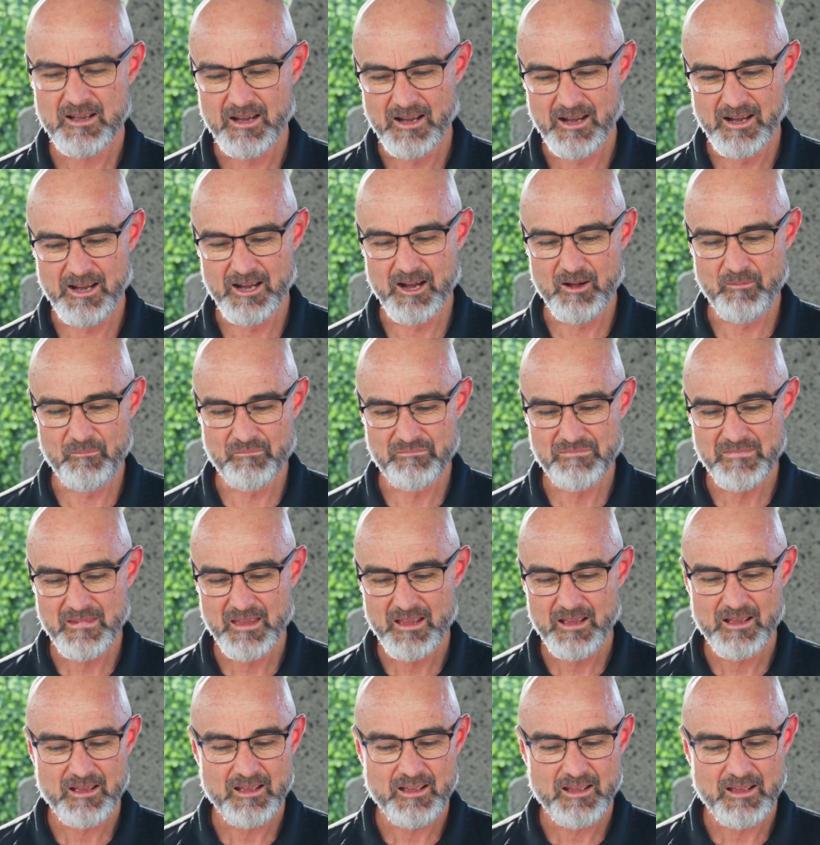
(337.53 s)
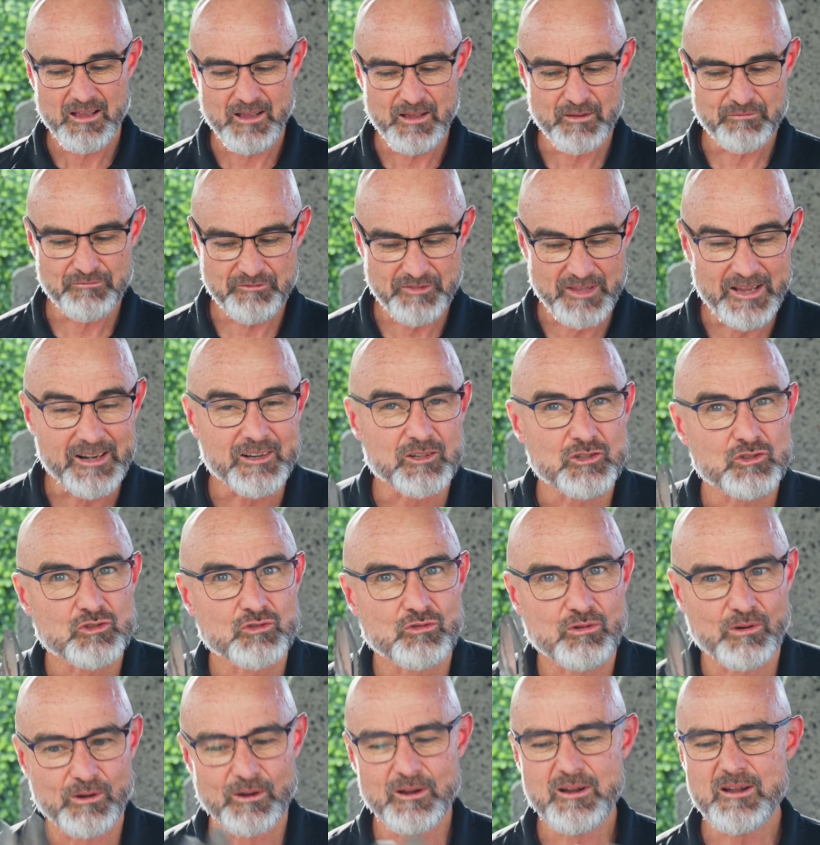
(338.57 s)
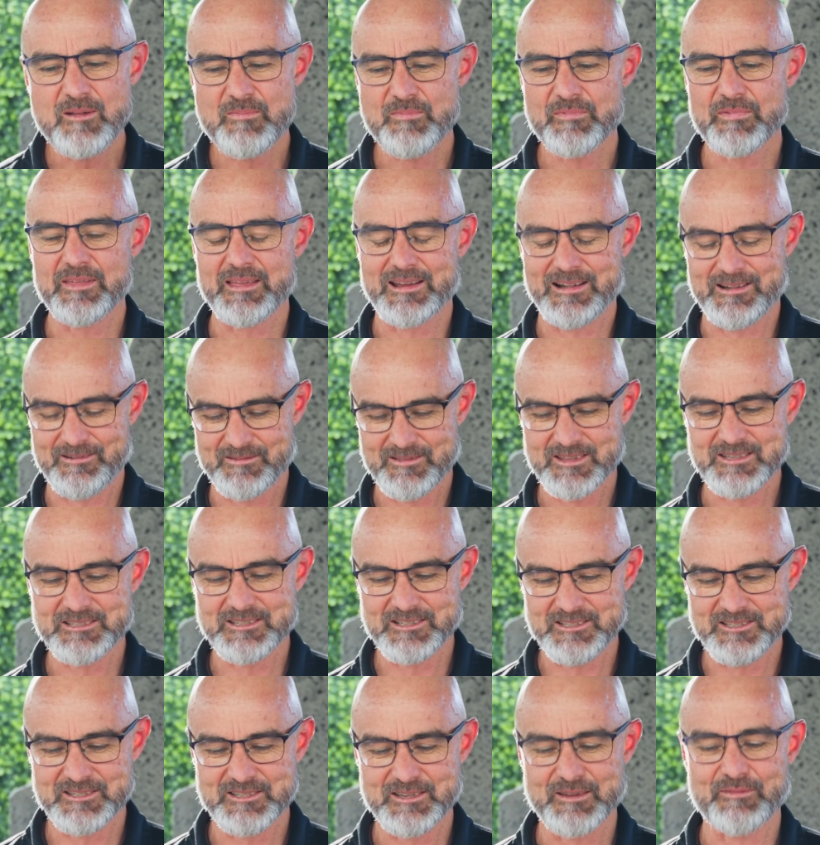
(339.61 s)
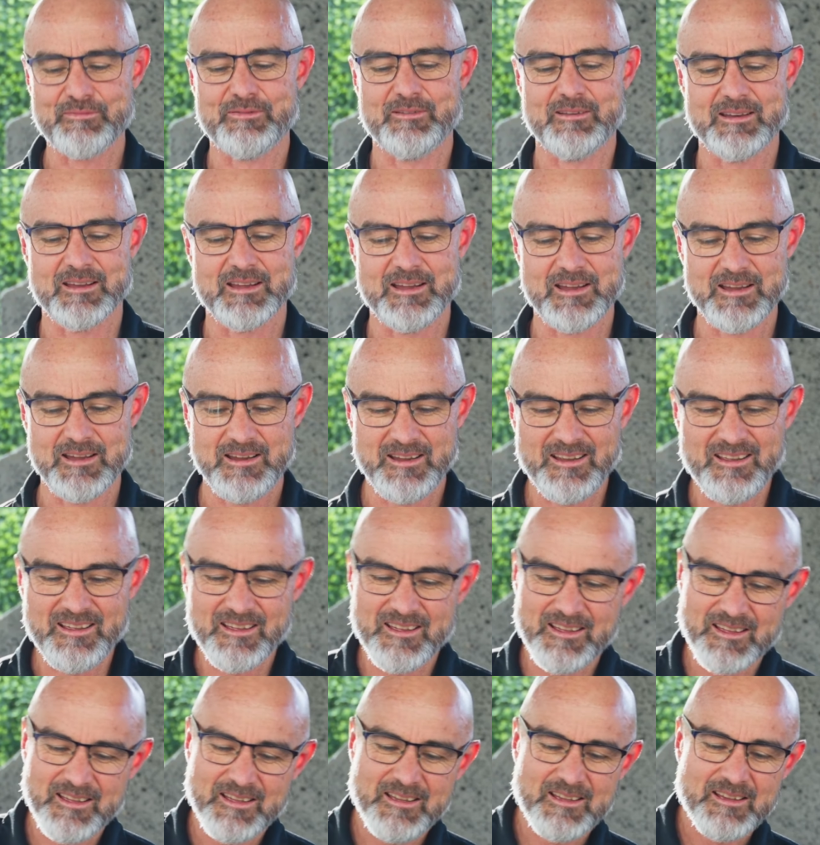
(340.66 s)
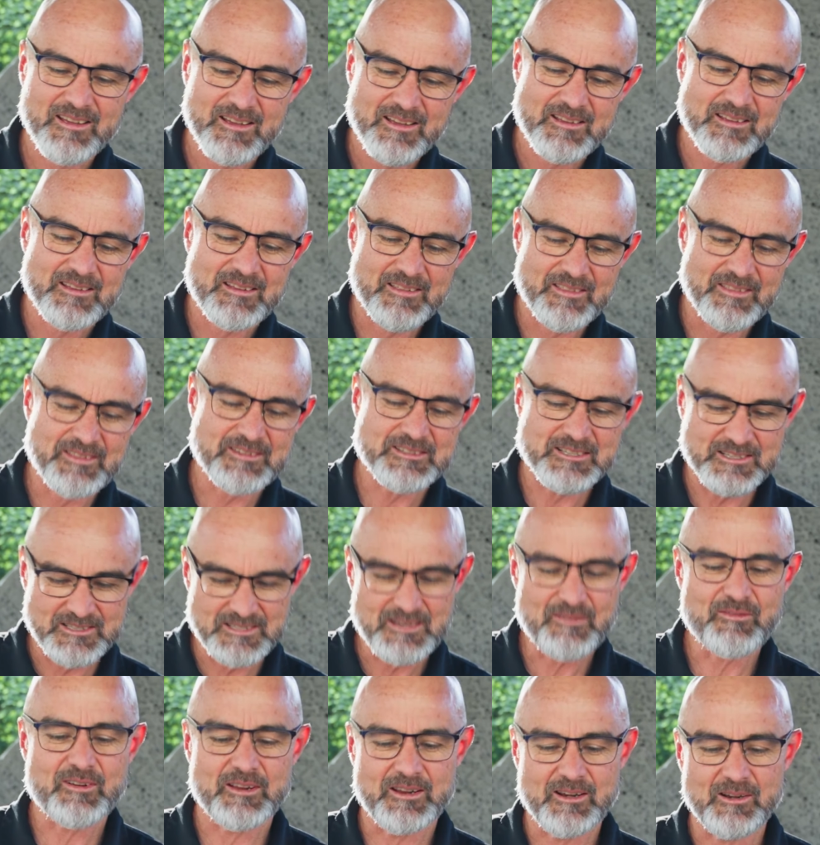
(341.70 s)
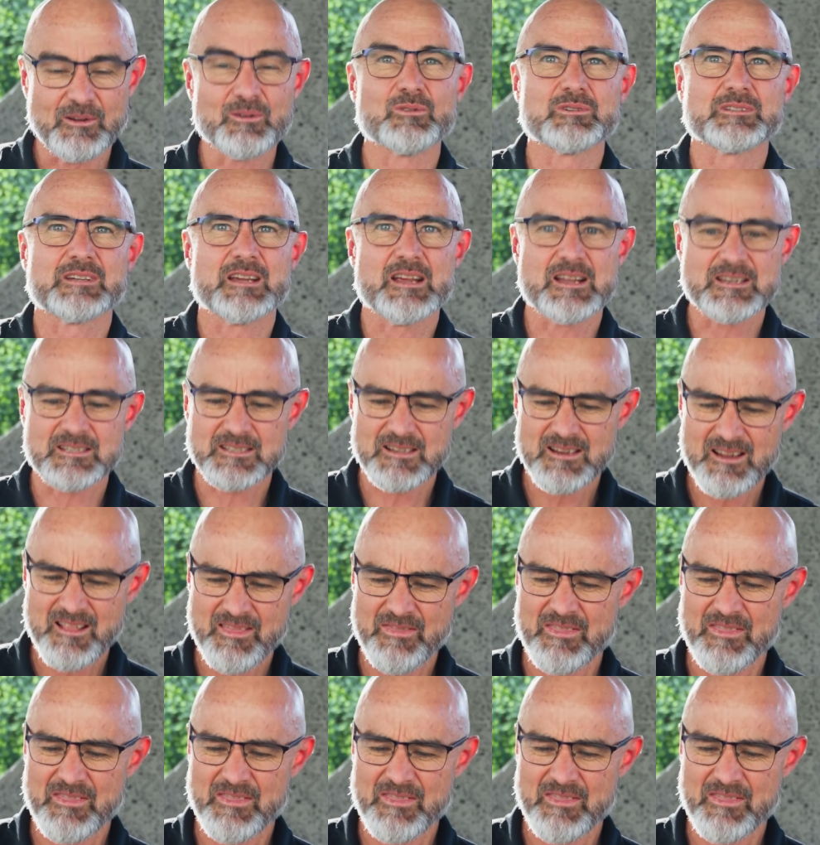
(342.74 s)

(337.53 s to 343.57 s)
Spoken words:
If that is true, then this is definitely going to cause cancer.